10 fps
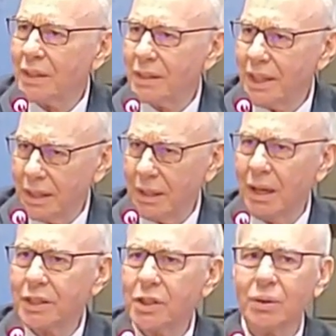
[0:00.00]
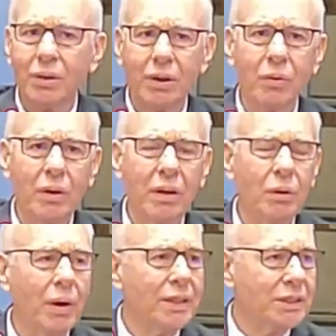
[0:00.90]
got the ecological
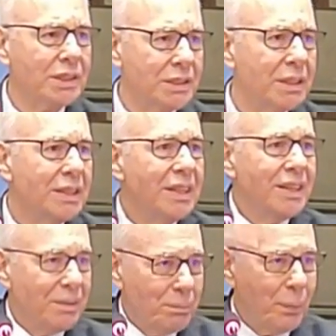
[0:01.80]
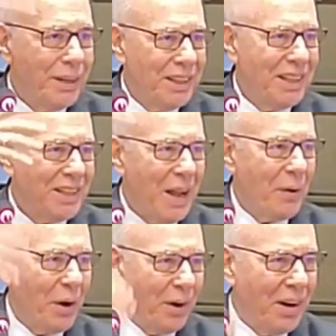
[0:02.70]
crisis breathing
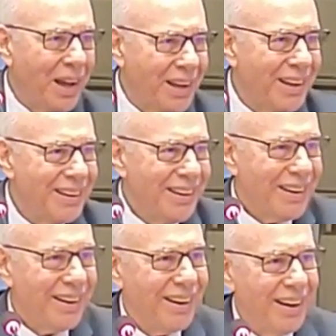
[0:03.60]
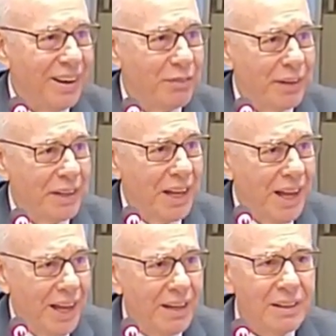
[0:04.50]
down our neck uh, every
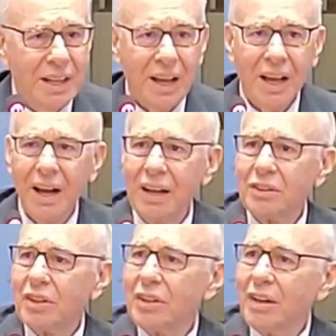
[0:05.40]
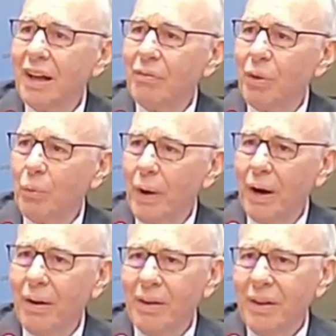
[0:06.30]
day uh, to the level
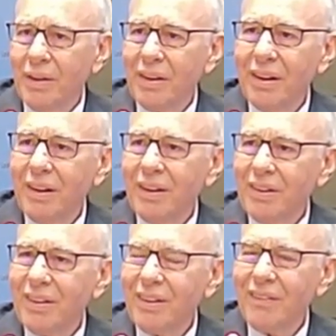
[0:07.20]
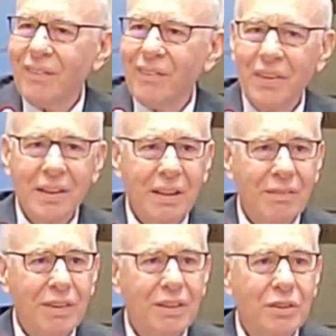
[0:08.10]
where uh,
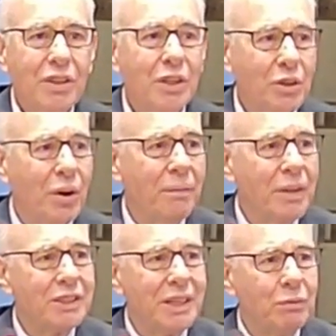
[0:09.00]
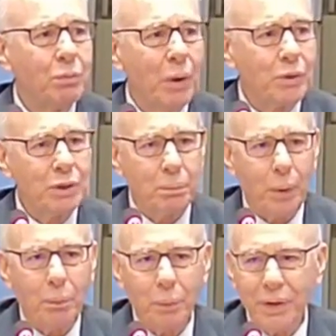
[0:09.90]
the, the term that seems most
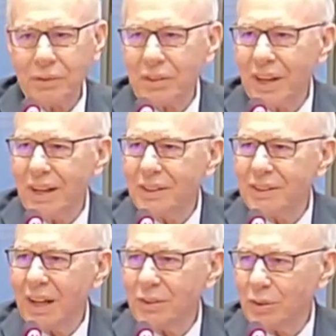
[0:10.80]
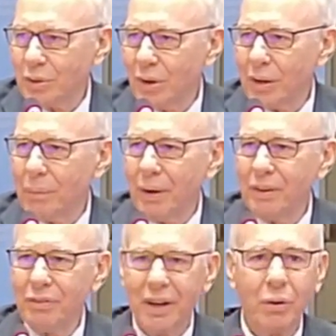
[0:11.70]
appropriate today is not to talk
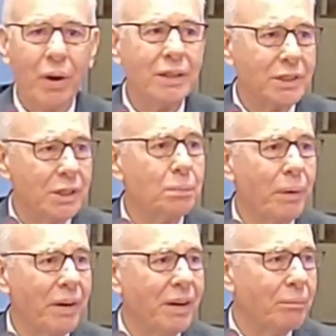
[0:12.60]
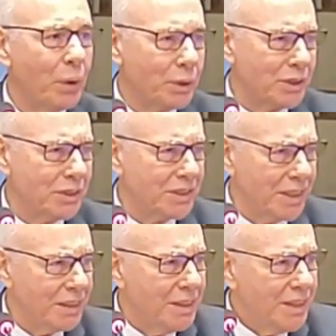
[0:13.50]
about even a crisis, but an
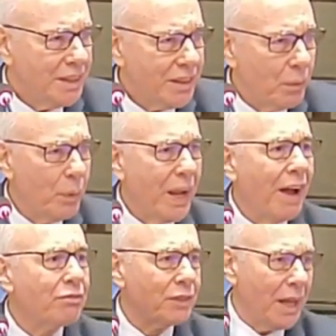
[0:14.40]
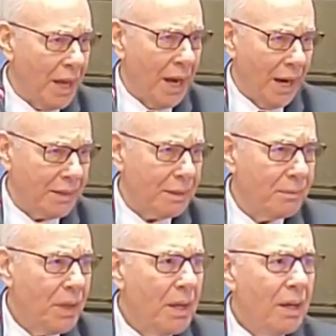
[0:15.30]
emergency, that we have to act.
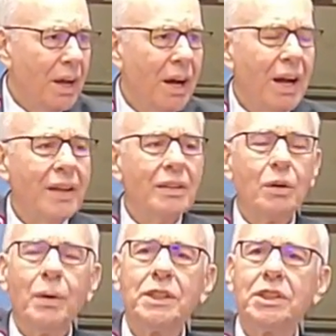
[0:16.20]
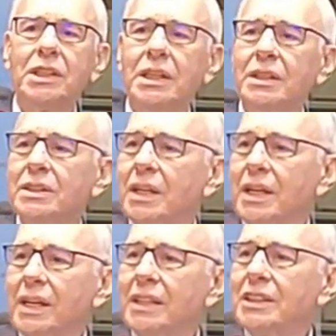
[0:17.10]
Uh, and the question is,
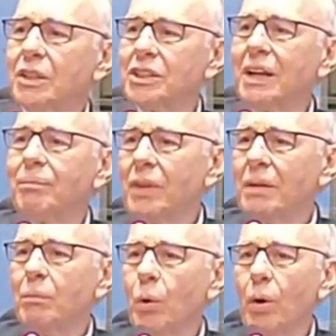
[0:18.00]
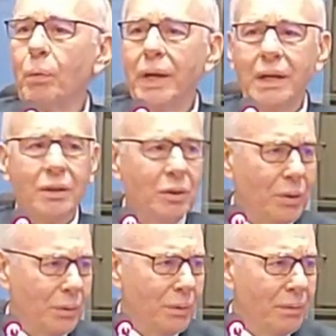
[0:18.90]
is there something more we can
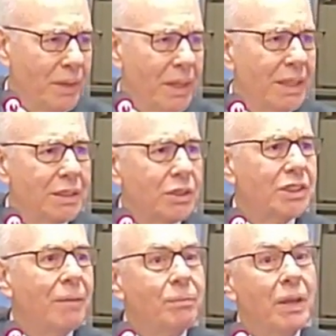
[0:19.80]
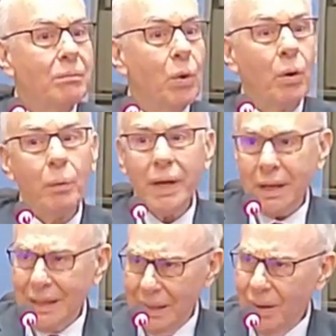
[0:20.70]
do? Is there something more we
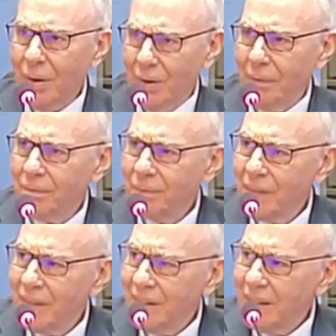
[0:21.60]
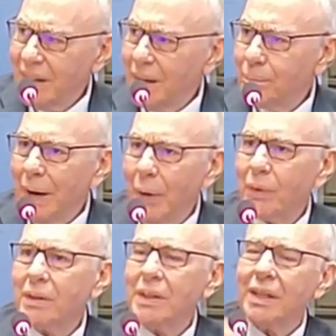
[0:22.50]
can learn
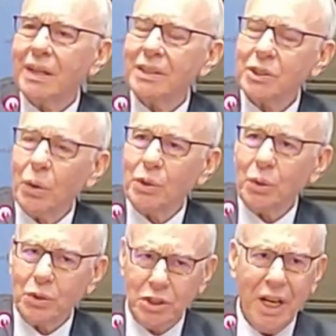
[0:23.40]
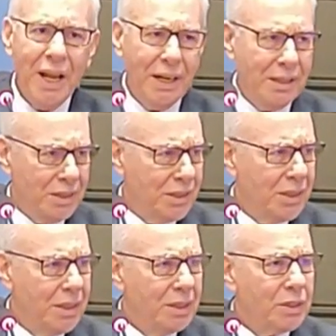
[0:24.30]
about social
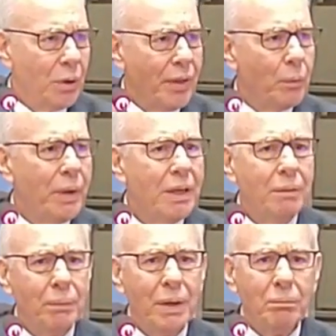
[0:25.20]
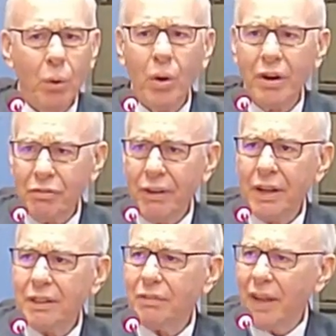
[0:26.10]
change so that we can be more
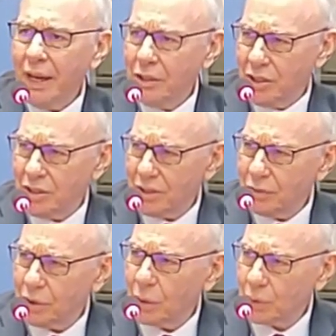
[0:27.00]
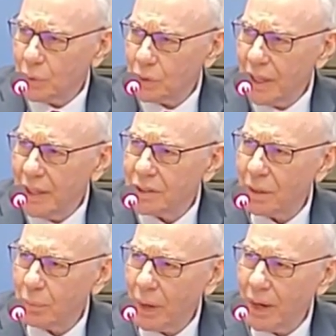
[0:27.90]
effective agents of social change?
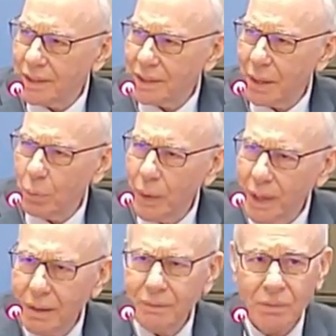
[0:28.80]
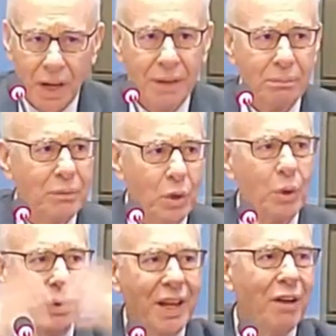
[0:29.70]
And when I say we, I'm
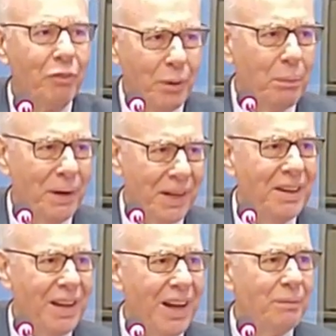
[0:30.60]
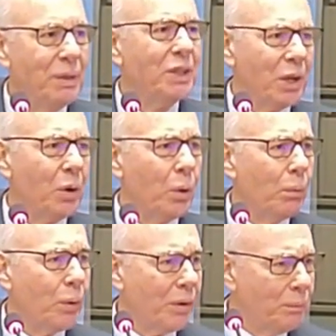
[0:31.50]
including everybody. I mean the
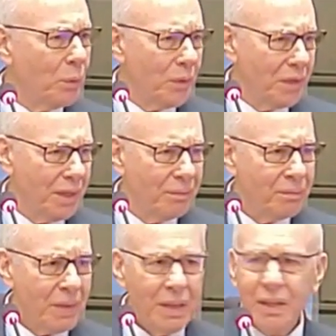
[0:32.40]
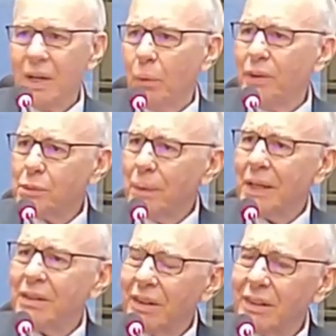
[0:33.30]
global community. We
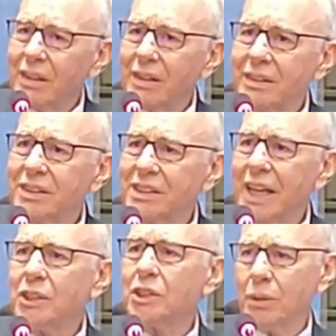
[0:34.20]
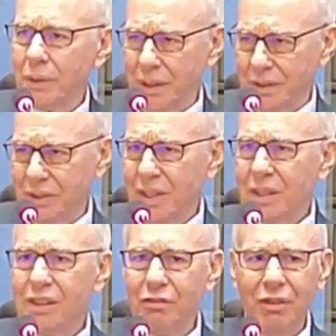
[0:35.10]
spent centuries
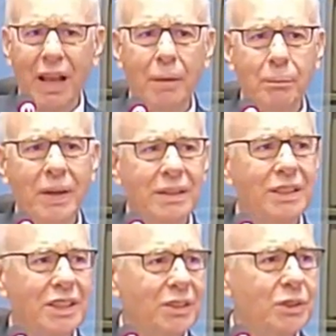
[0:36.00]
developing this